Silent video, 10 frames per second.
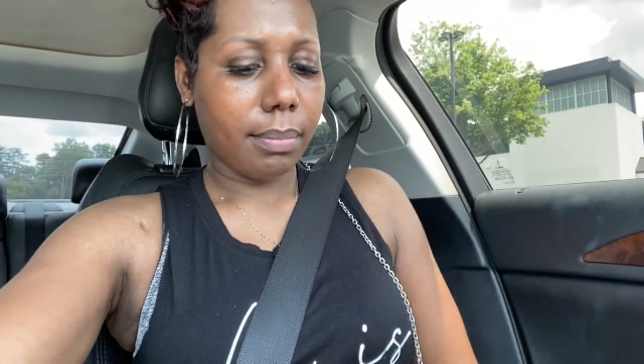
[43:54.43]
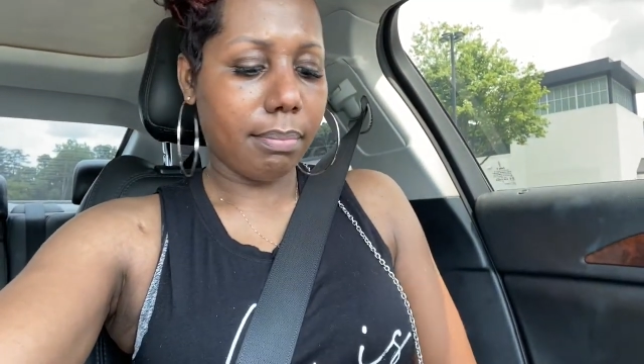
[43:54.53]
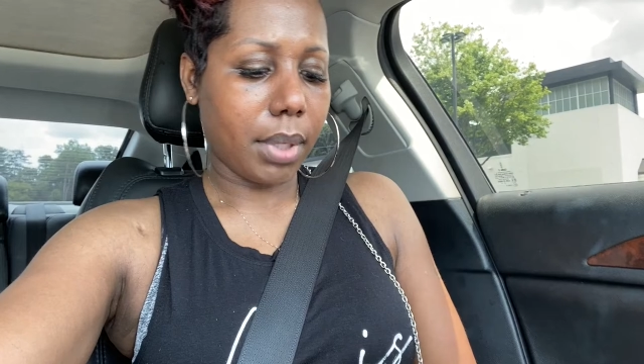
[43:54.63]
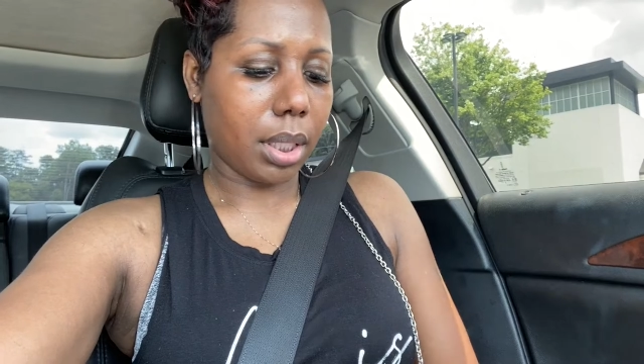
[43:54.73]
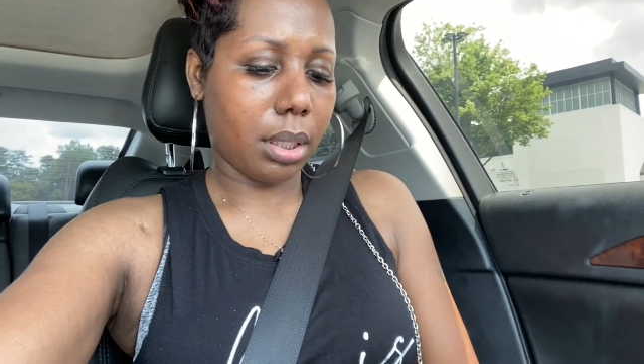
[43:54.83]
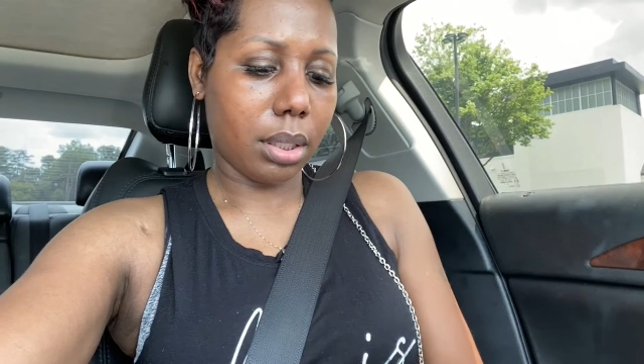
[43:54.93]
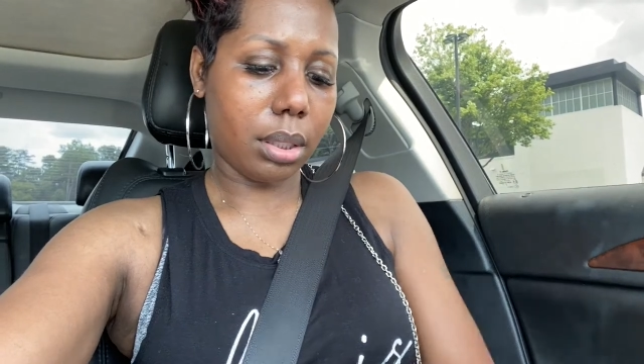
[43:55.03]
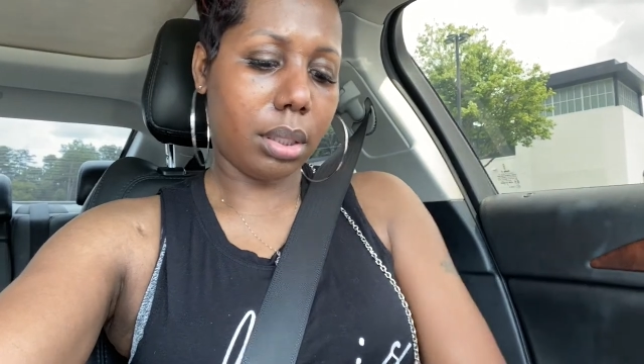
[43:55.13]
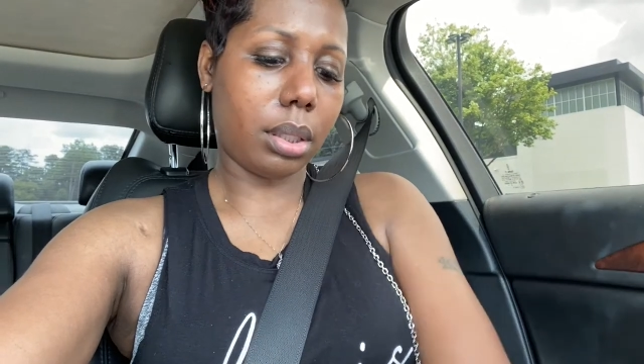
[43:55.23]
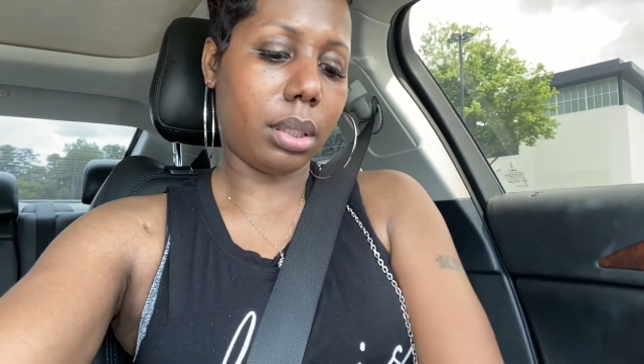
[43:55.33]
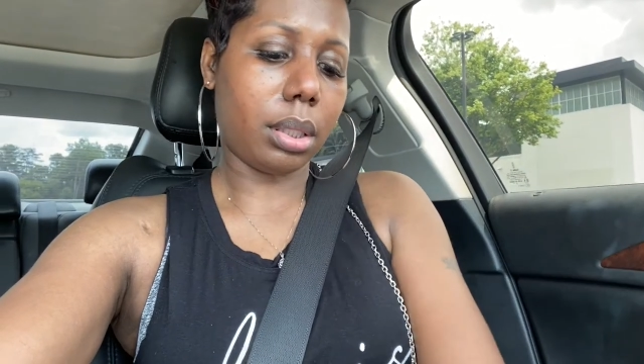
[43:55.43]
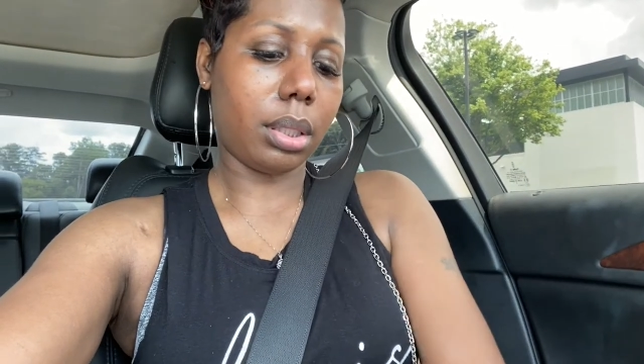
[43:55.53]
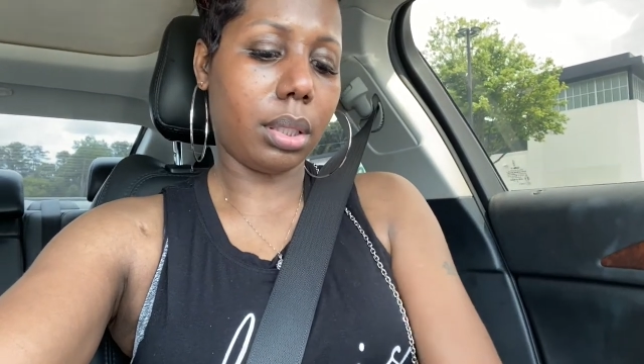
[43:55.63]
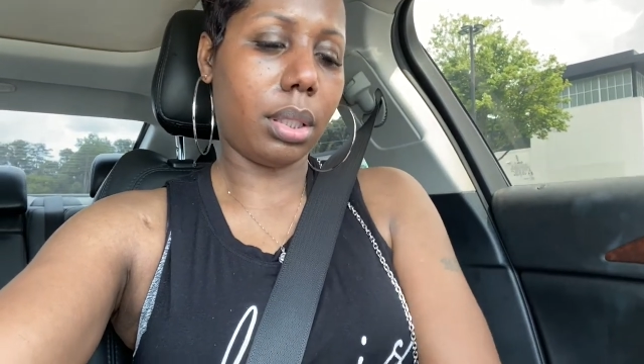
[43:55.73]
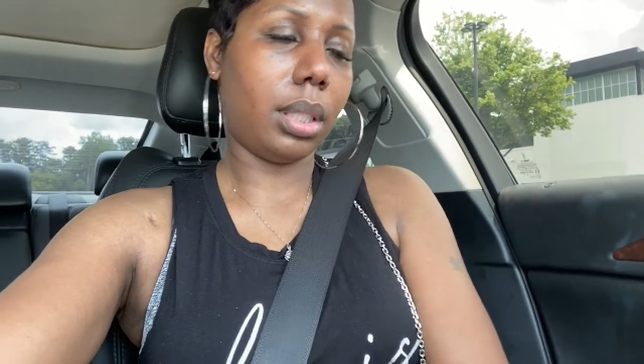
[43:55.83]
But
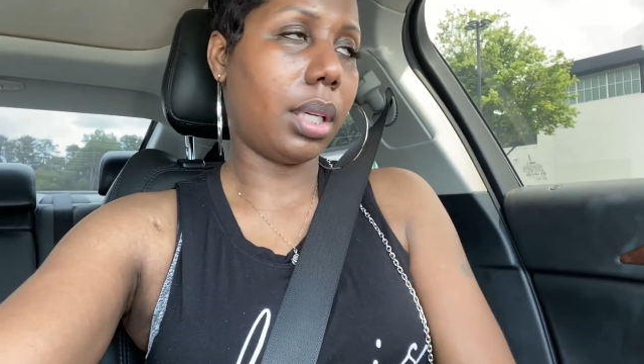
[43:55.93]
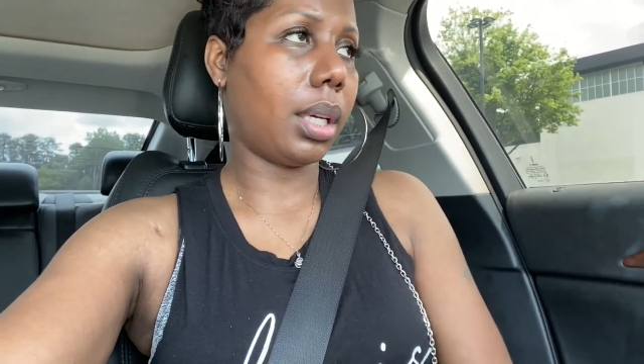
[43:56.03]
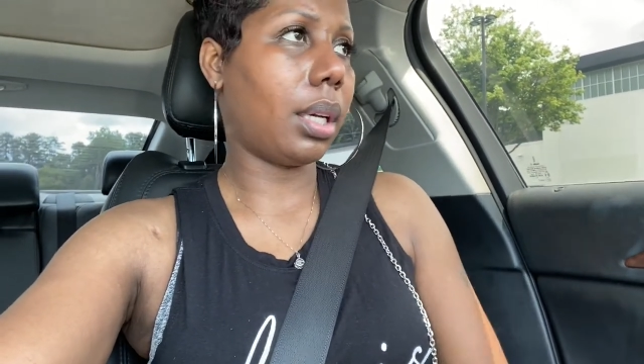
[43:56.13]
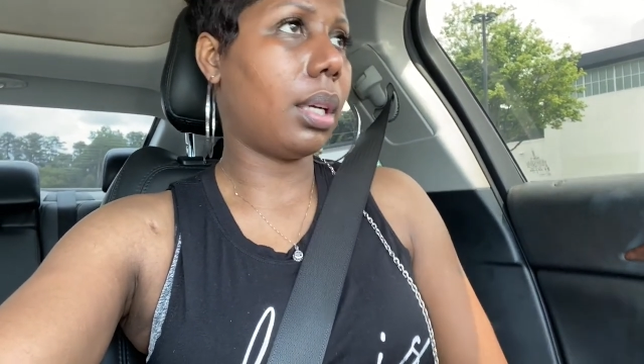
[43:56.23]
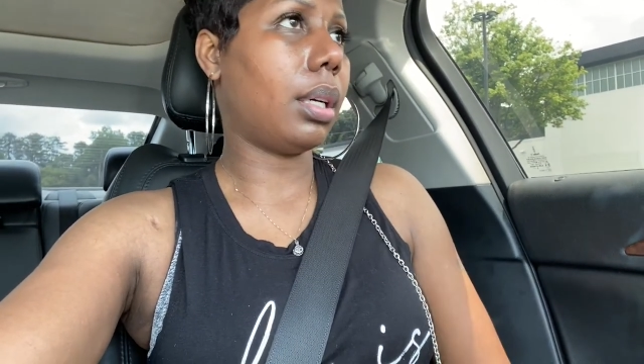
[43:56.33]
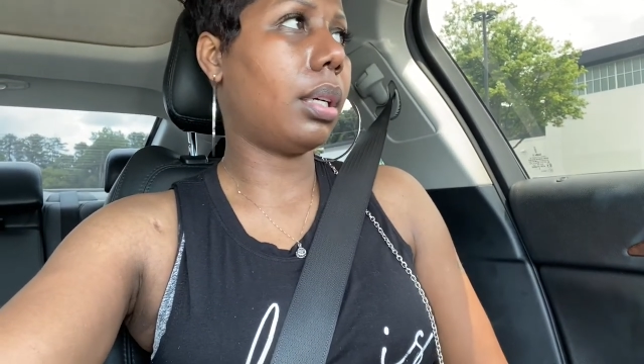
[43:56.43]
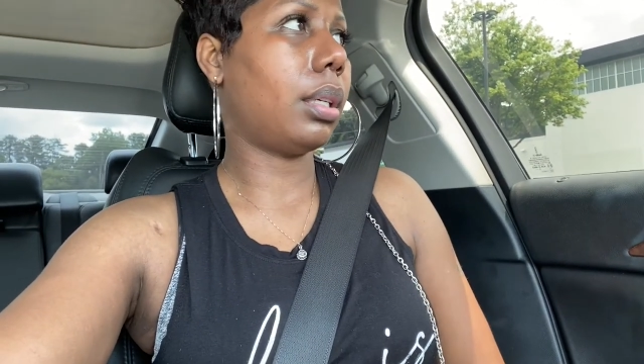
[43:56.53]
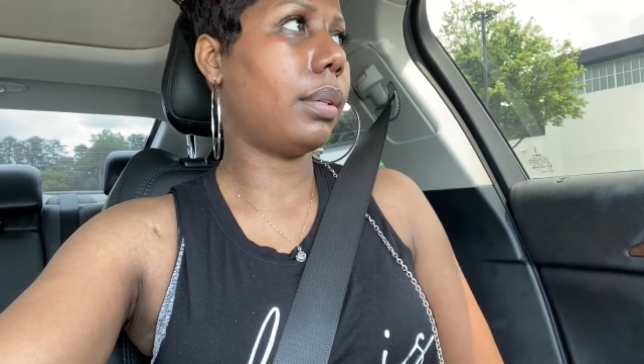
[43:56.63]
yeah,